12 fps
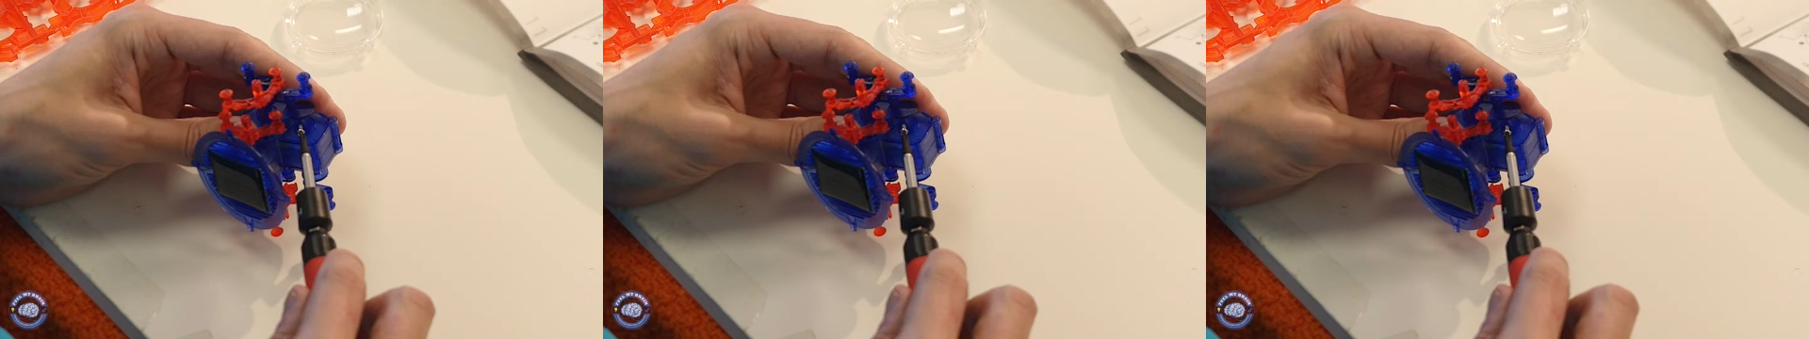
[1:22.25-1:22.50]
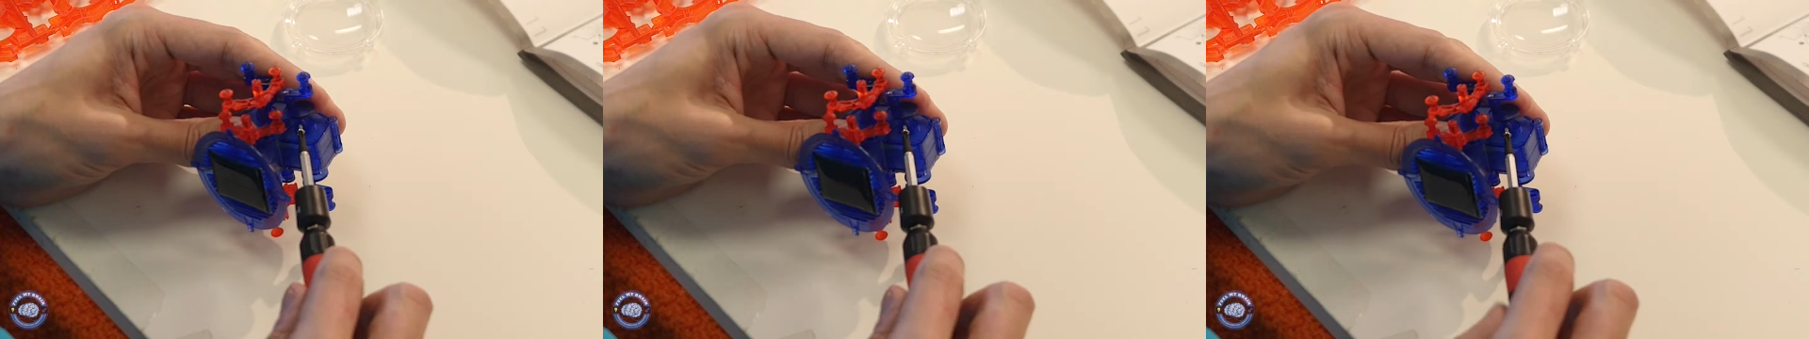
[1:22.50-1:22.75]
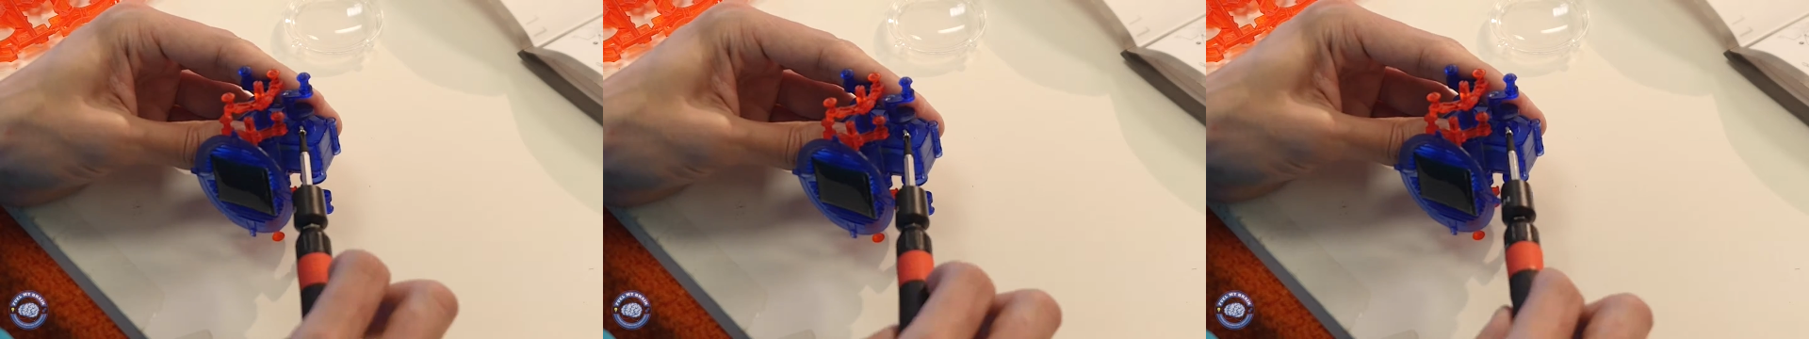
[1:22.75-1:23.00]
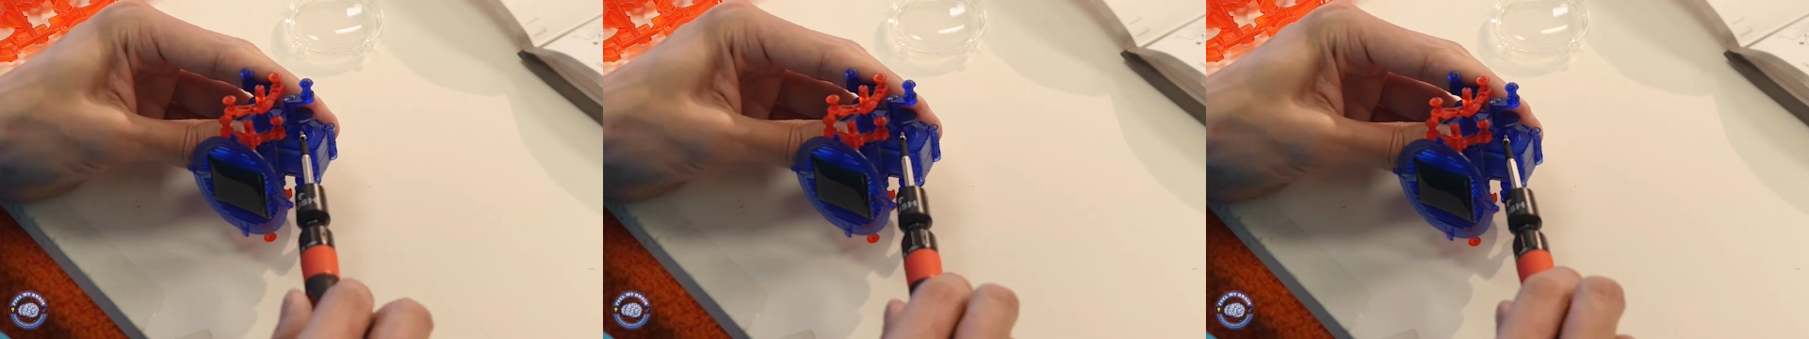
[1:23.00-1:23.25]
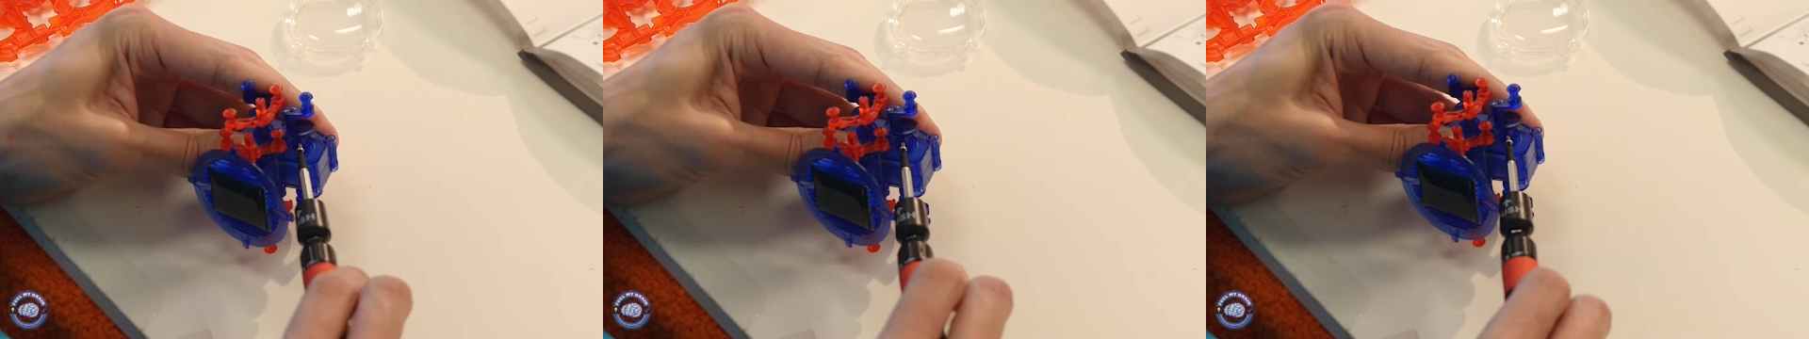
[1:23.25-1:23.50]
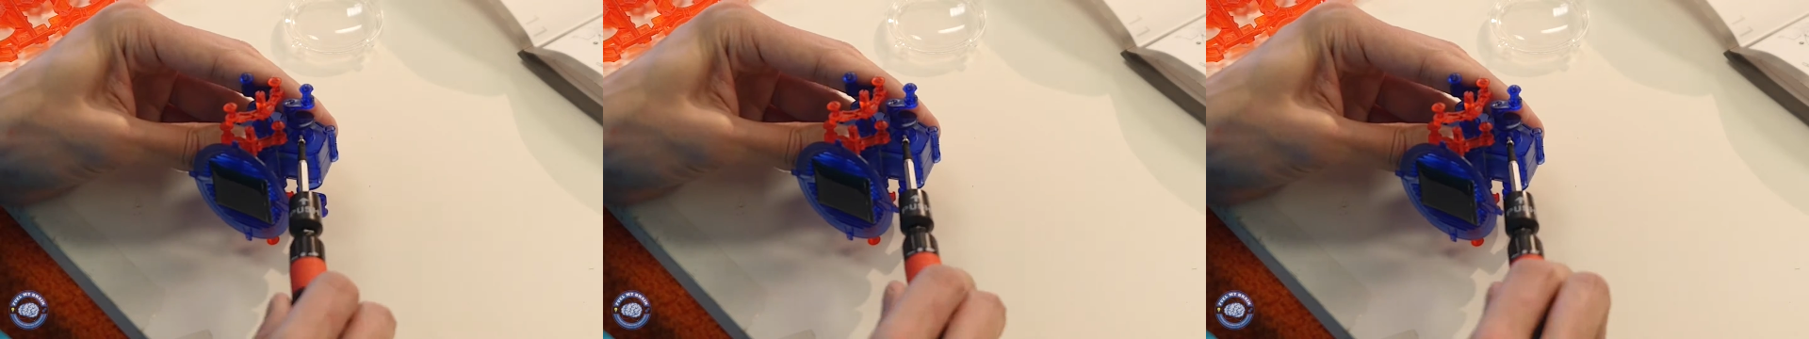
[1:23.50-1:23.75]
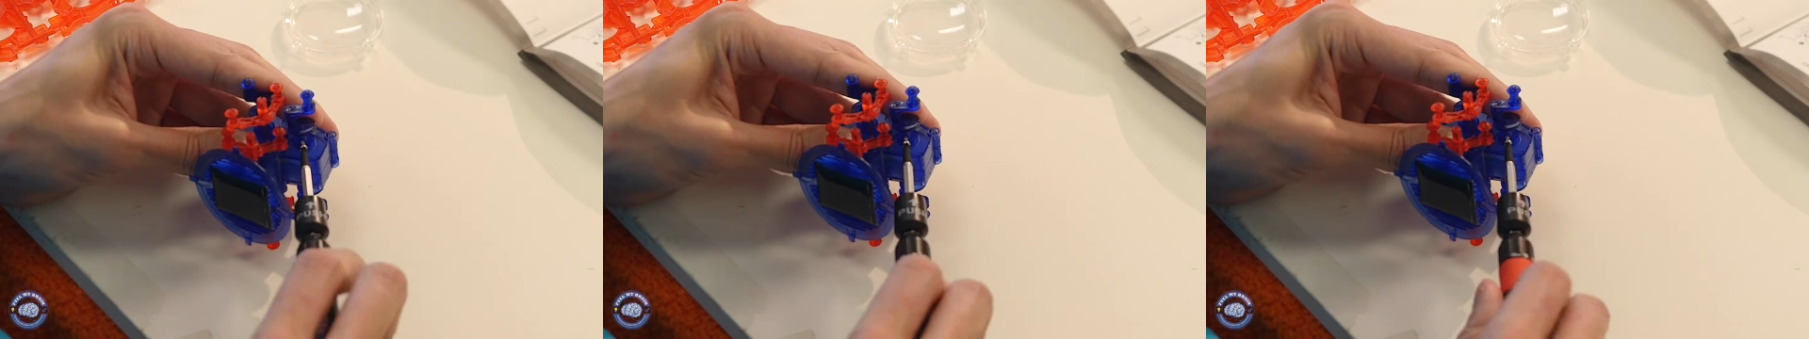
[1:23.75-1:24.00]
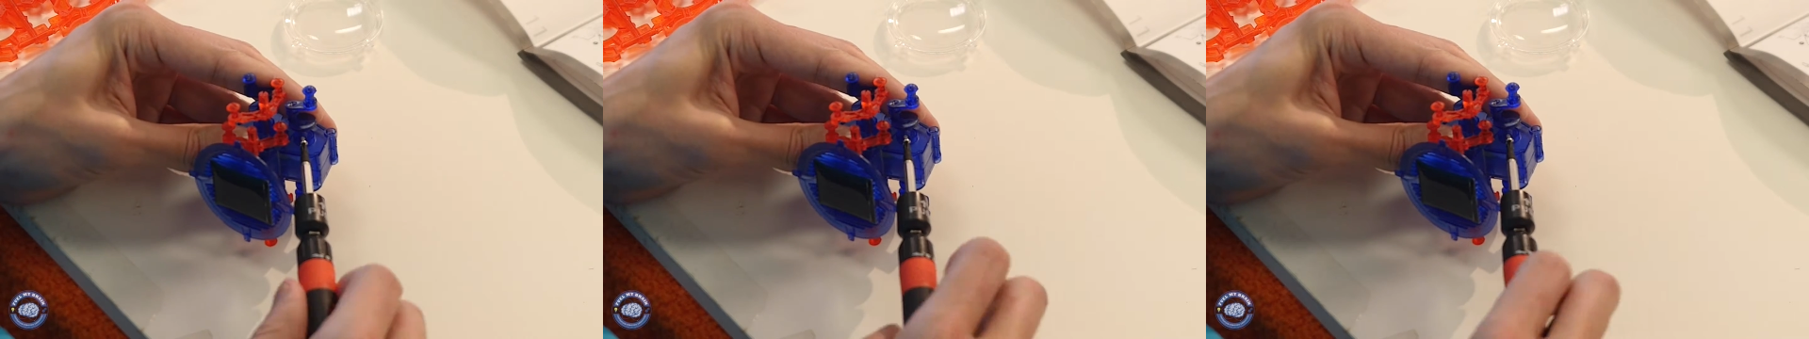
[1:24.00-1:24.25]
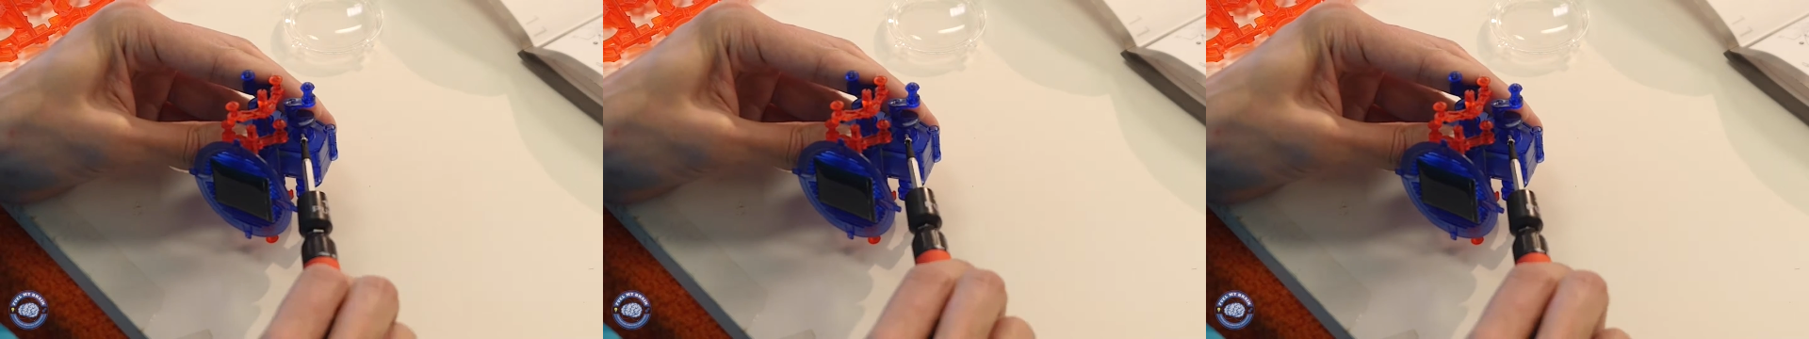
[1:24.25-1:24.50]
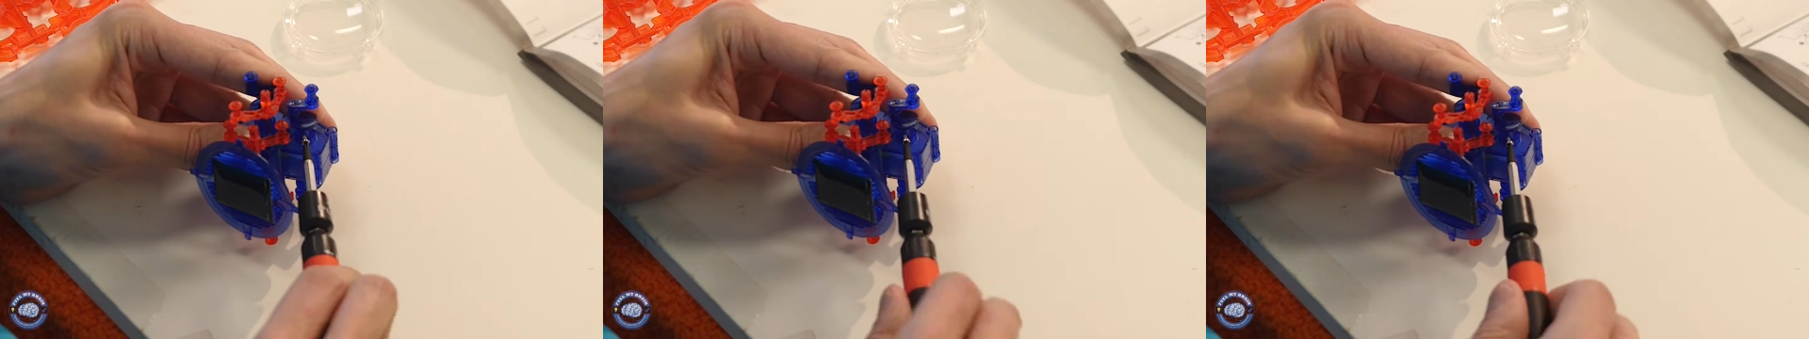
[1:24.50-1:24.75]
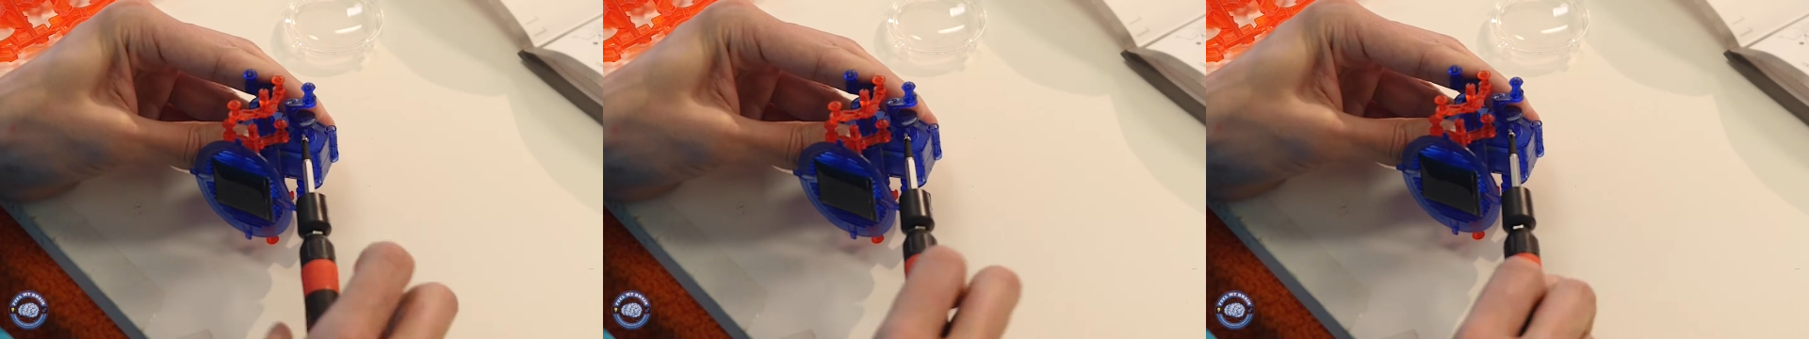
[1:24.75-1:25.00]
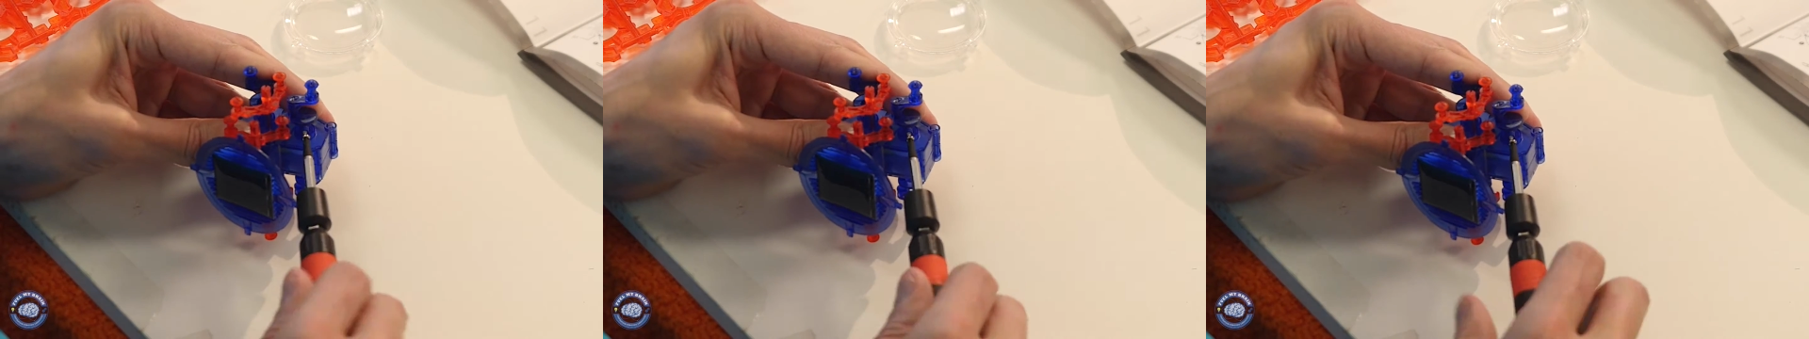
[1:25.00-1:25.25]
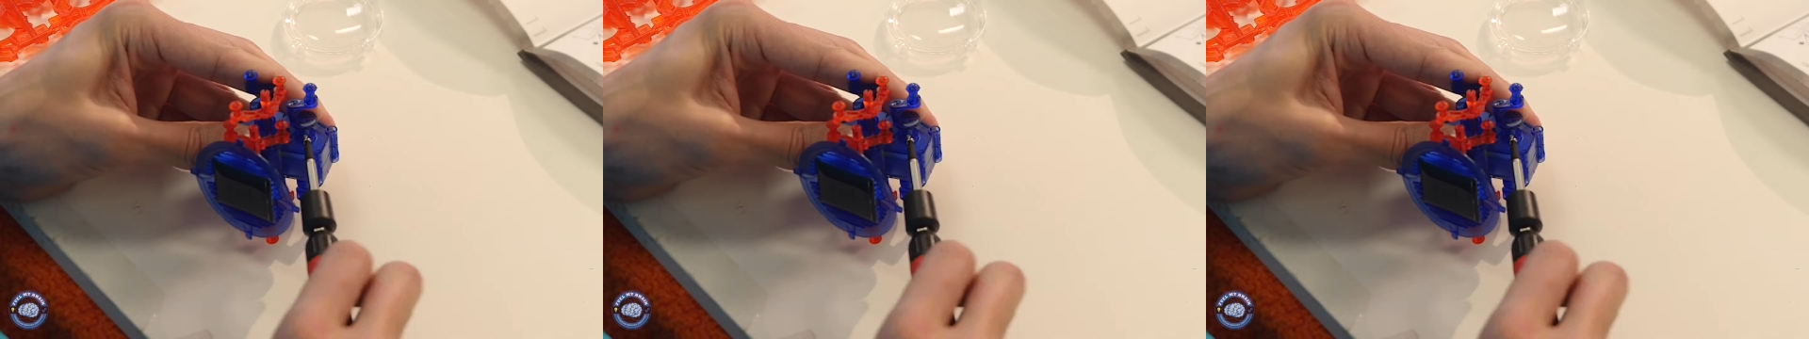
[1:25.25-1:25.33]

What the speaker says: No face is visible, so there are no lips to read.